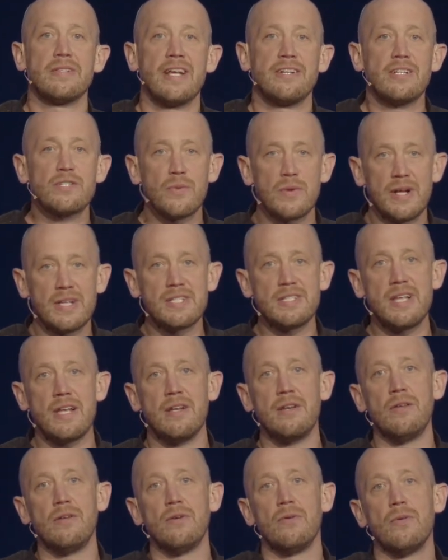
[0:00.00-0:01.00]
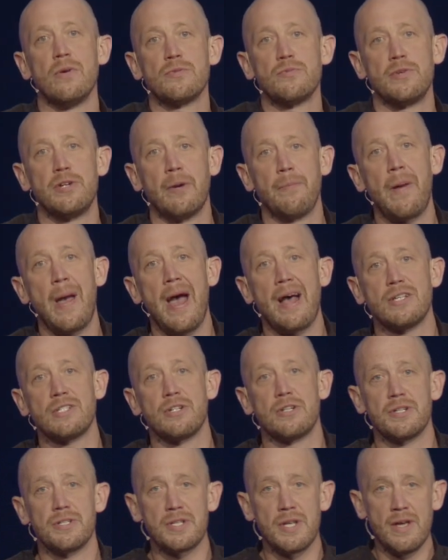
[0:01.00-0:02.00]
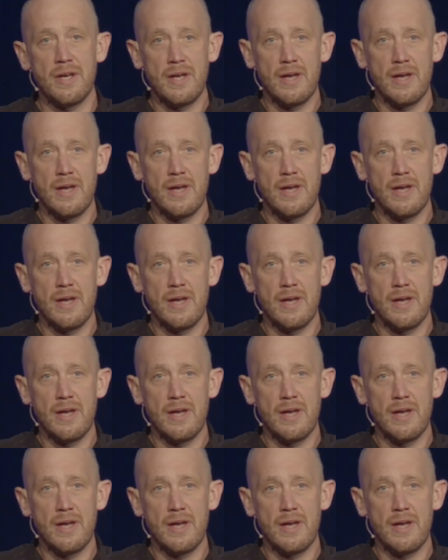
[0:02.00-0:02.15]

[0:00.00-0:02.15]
I just want to say to you, as one of your pastors,